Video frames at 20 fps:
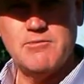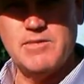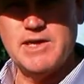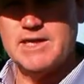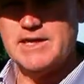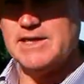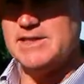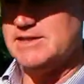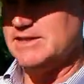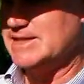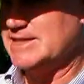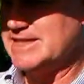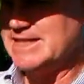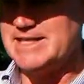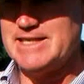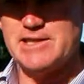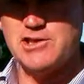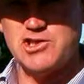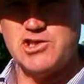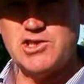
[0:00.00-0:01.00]
because it's
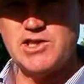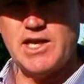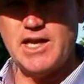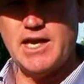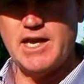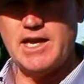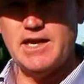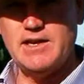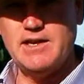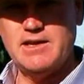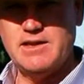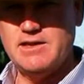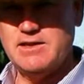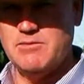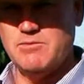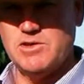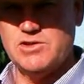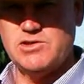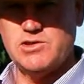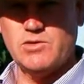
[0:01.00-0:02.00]
in the shade
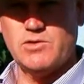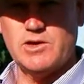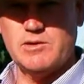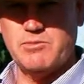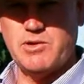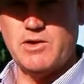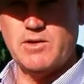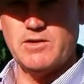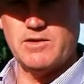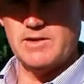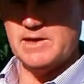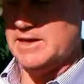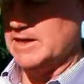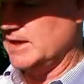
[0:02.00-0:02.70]
the majority part of the